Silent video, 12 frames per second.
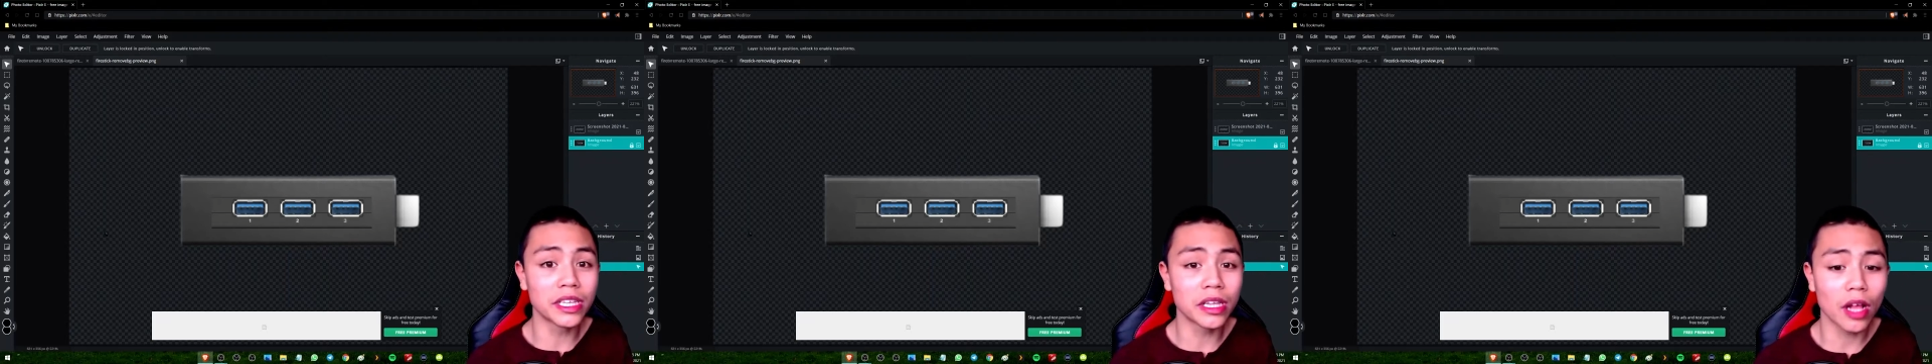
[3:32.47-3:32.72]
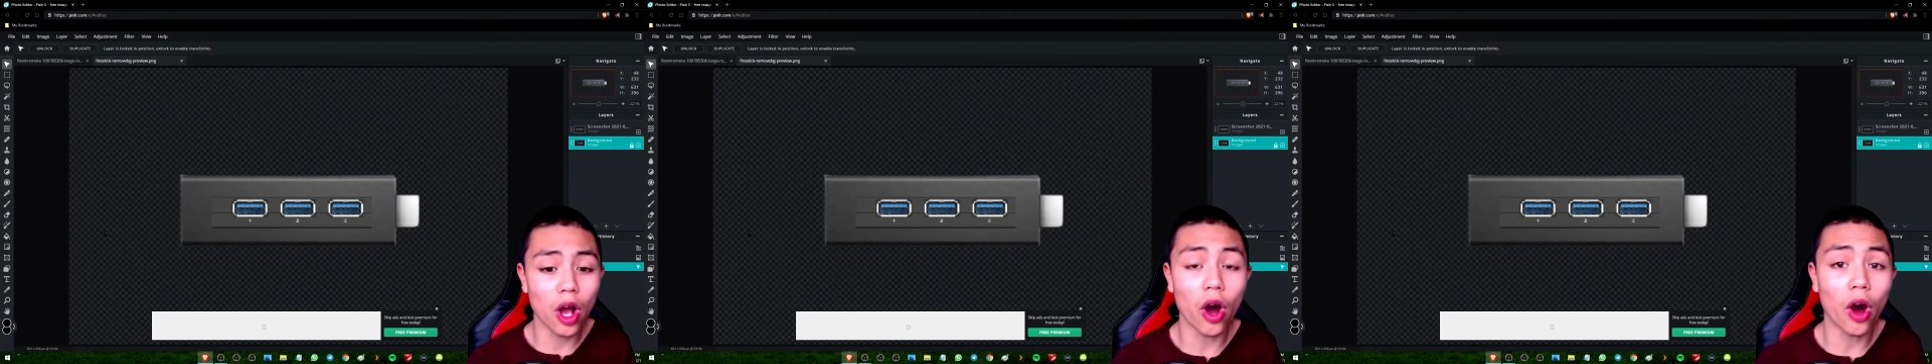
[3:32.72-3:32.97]

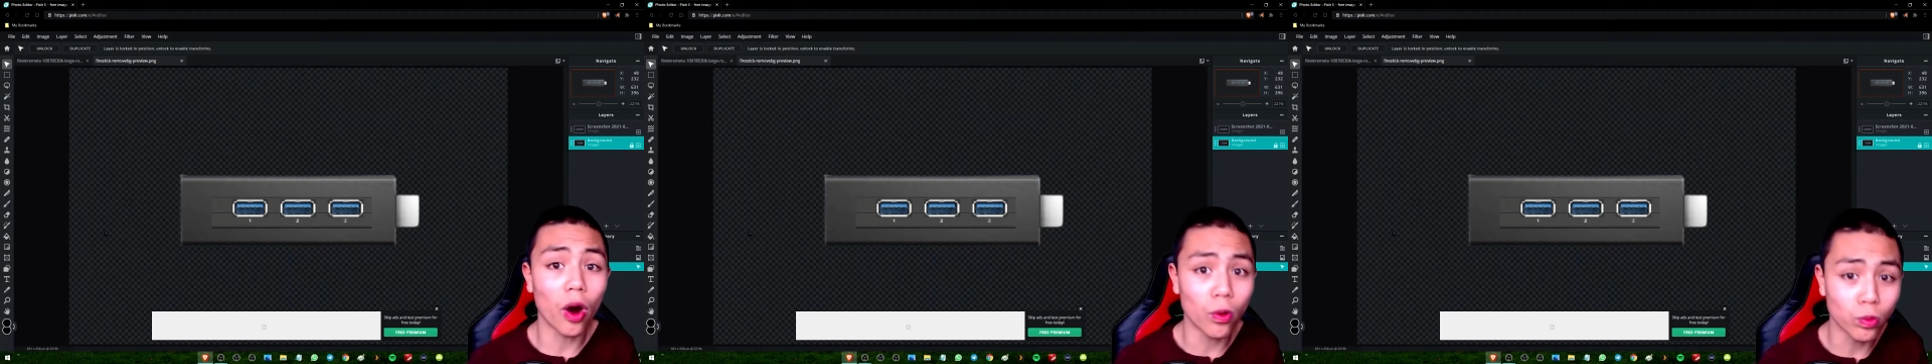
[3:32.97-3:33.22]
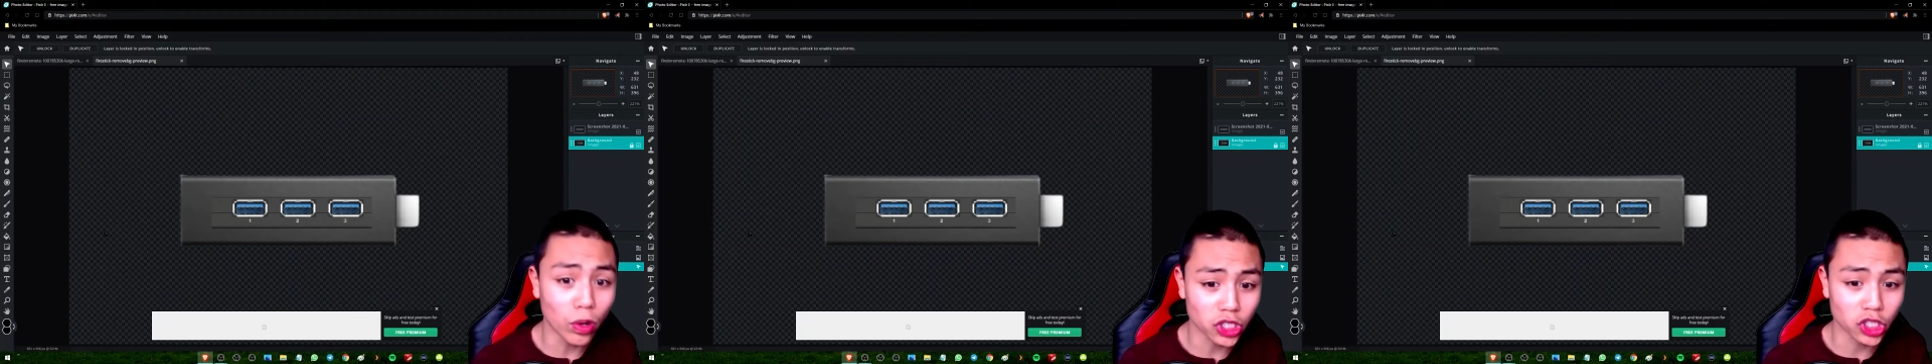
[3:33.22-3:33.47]
or
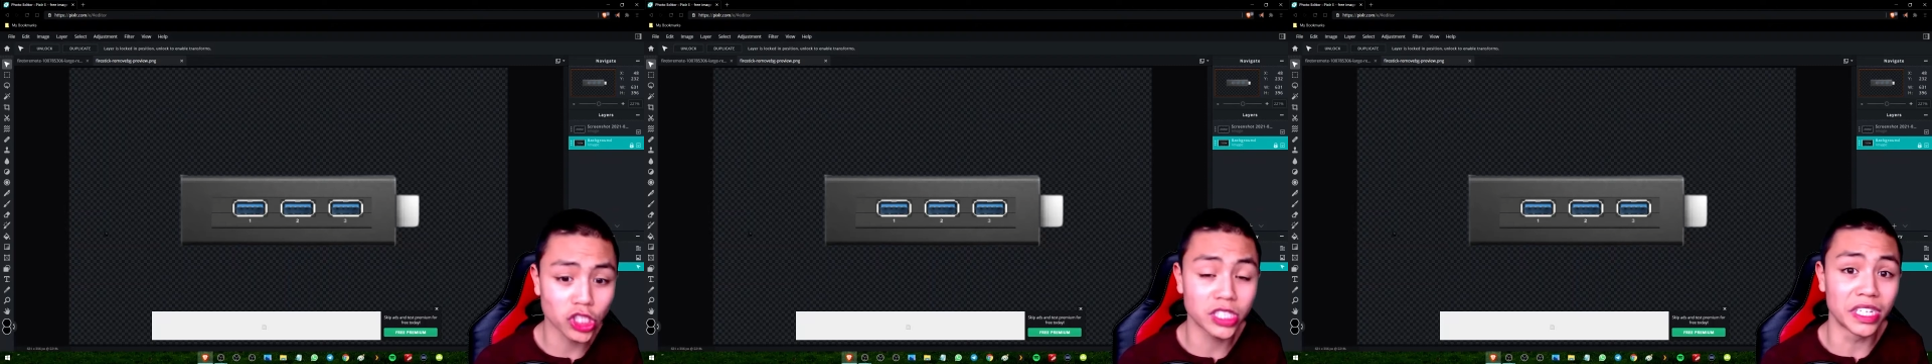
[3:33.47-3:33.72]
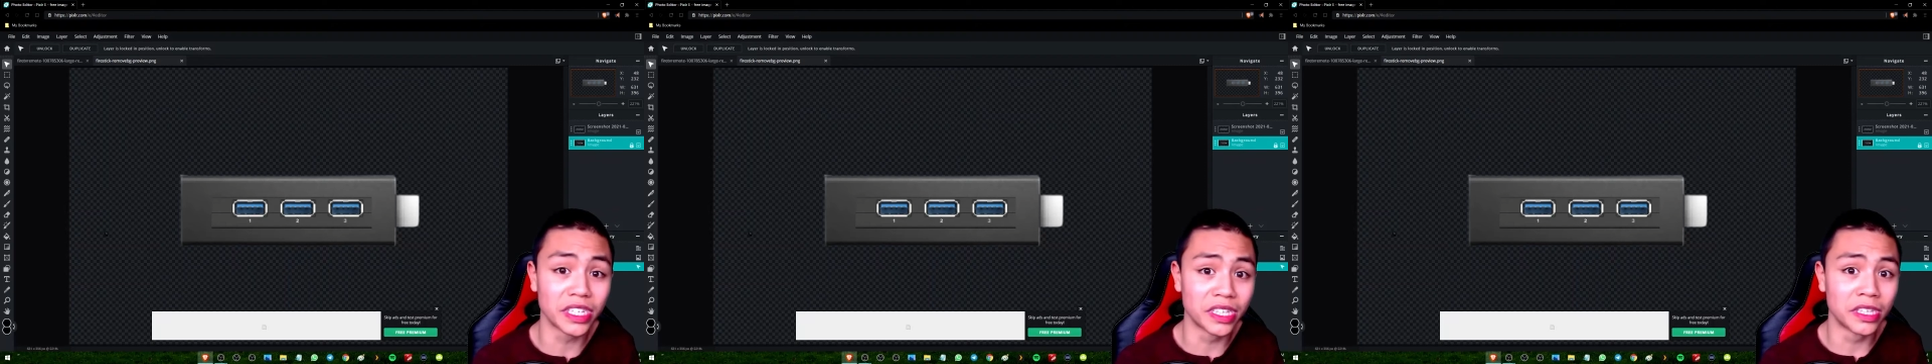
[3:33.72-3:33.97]
Watson
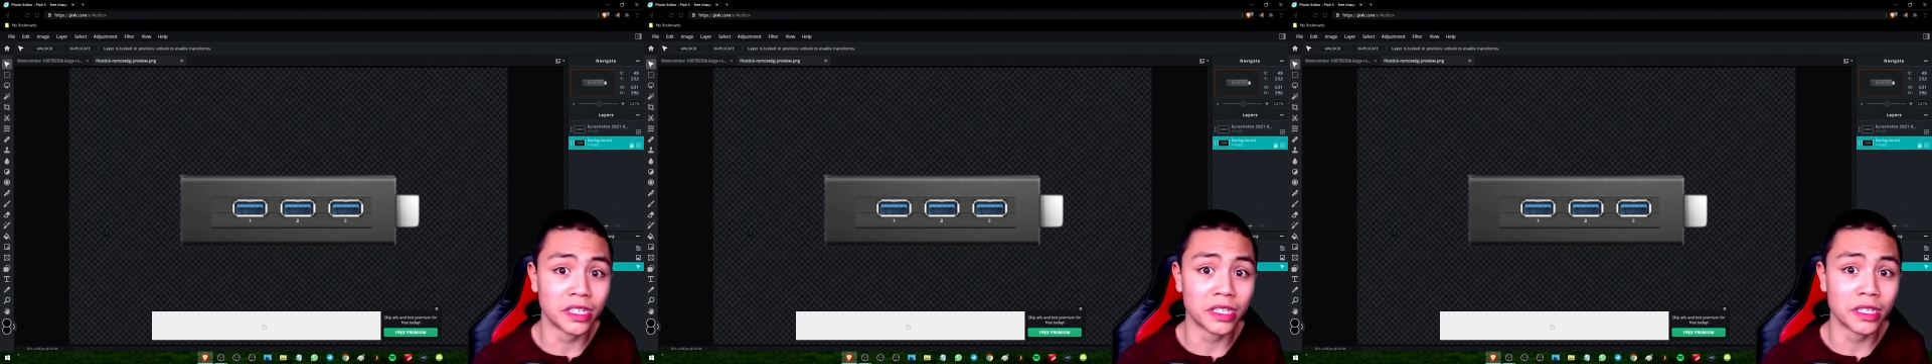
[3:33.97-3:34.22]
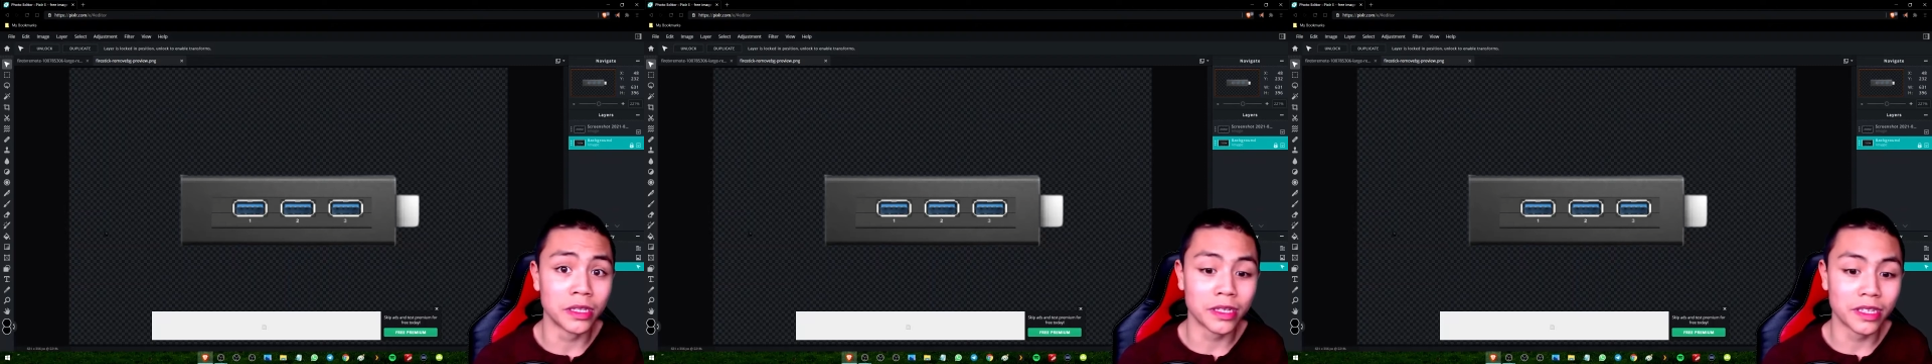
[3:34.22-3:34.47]

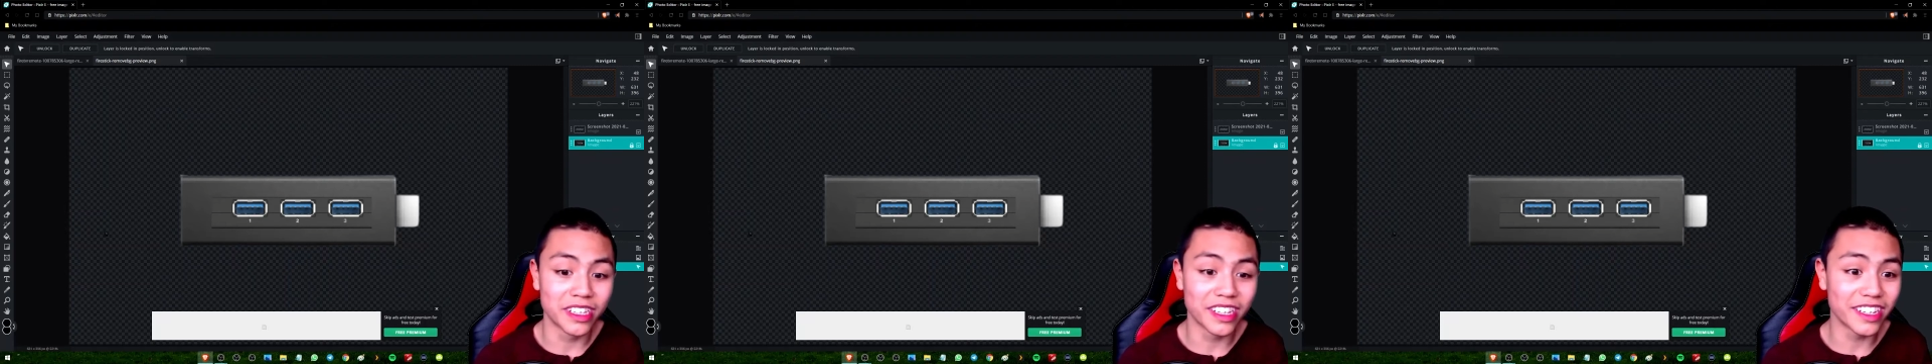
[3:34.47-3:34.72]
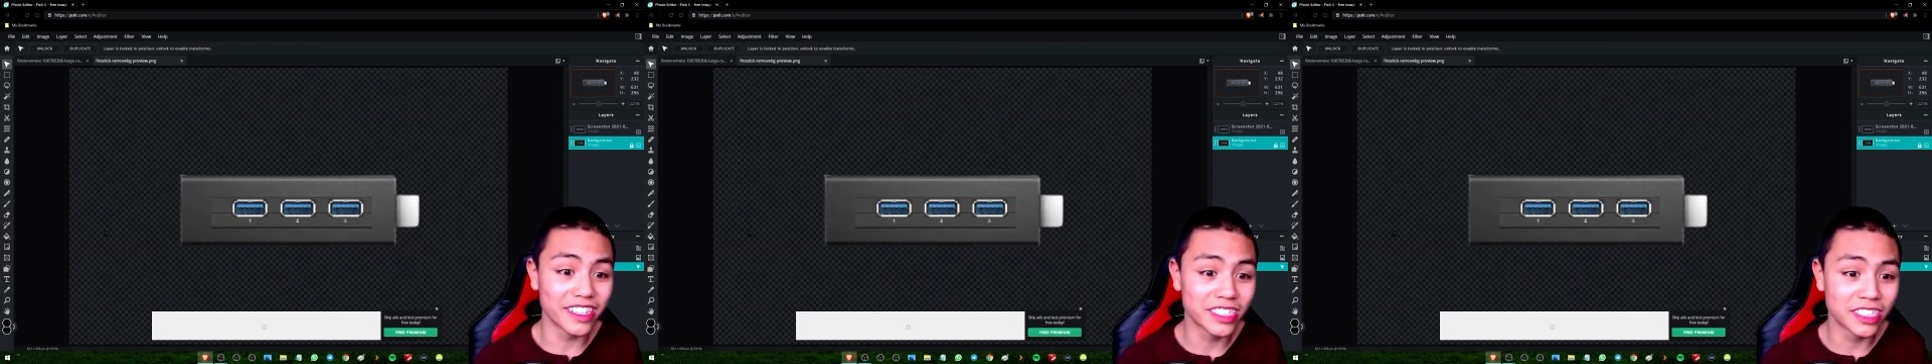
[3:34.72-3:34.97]
this